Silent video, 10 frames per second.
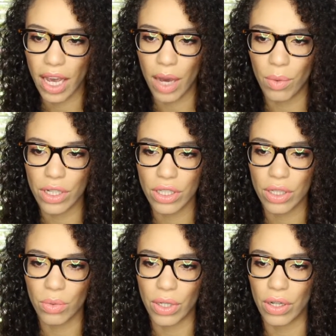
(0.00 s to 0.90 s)
I
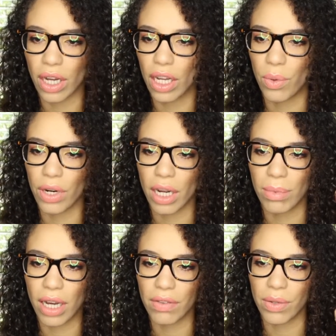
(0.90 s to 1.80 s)
wish the real color would
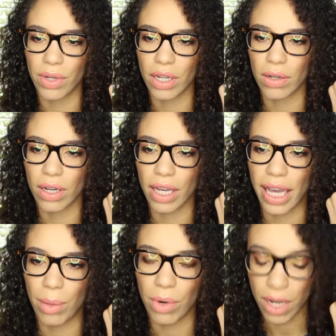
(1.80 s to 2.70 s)
come off. There we go, on
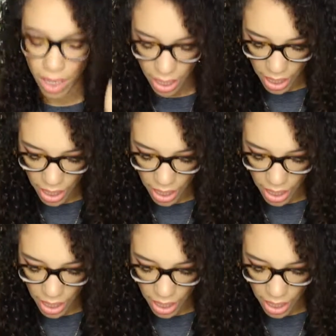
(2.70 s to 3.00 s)
camera.